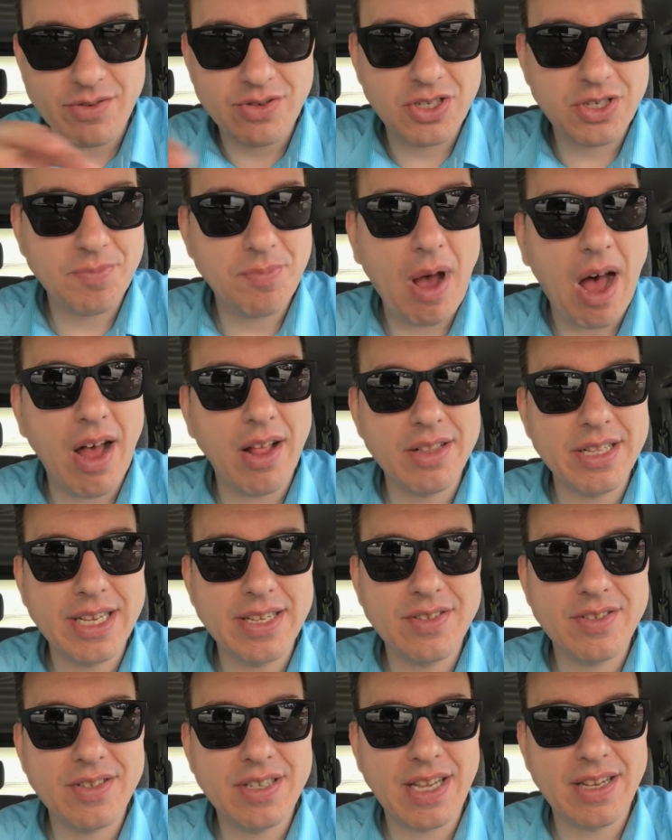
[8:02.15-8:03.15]

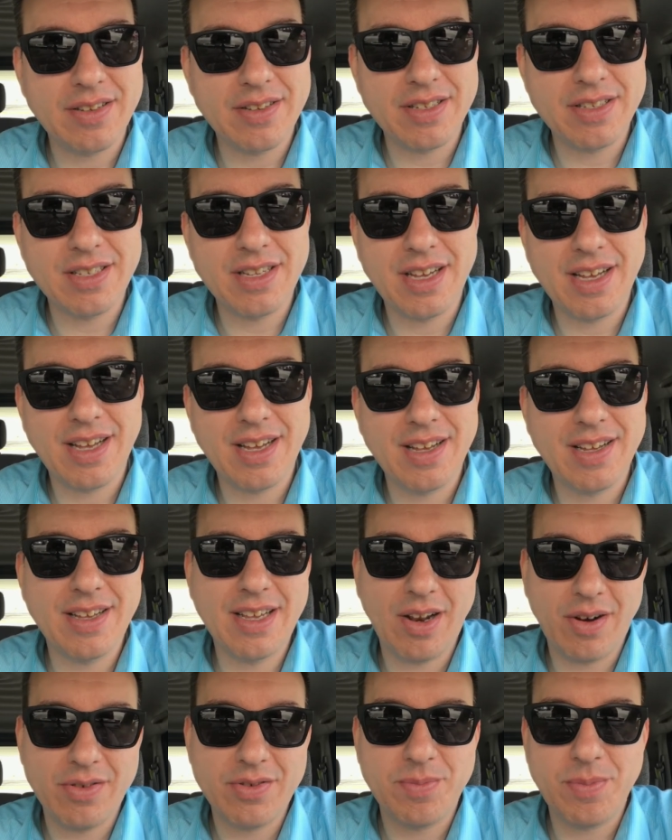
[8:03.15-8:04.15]
spotless and
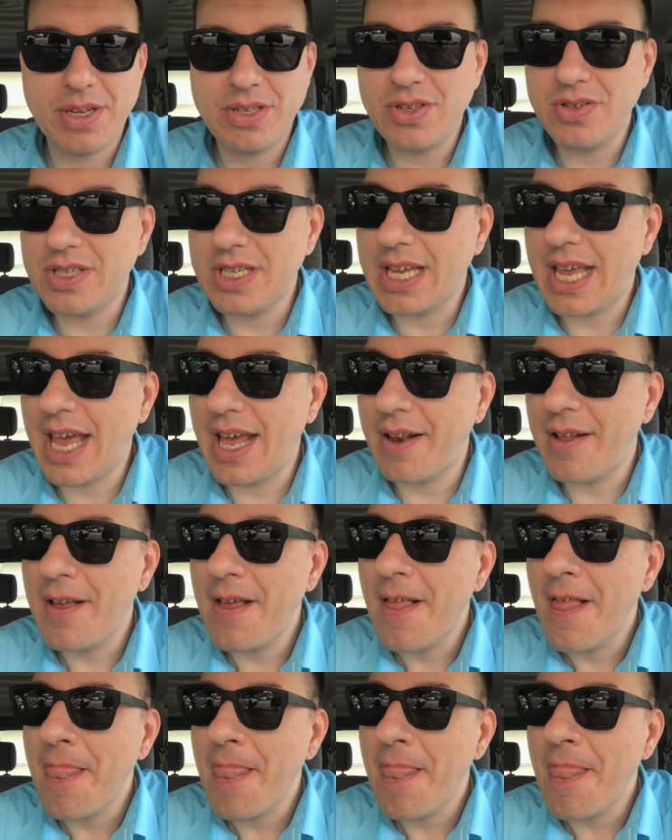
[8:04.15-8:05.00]
you know, as much as it can.